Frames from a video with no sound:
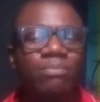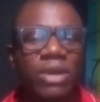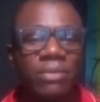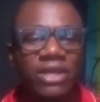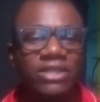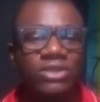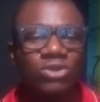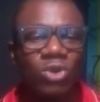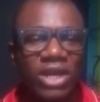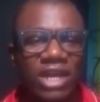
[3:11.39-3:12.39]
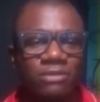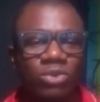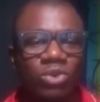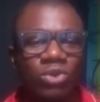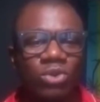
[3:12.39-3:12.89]
payments online
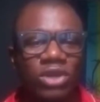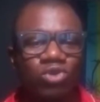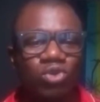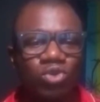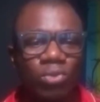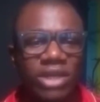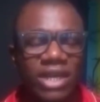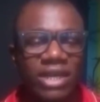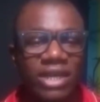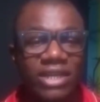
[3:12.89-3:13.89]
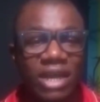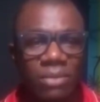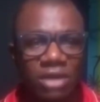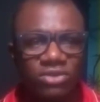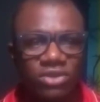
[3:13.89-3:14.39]
in no matter any
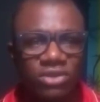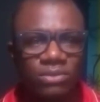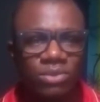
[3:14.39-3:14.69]
amount,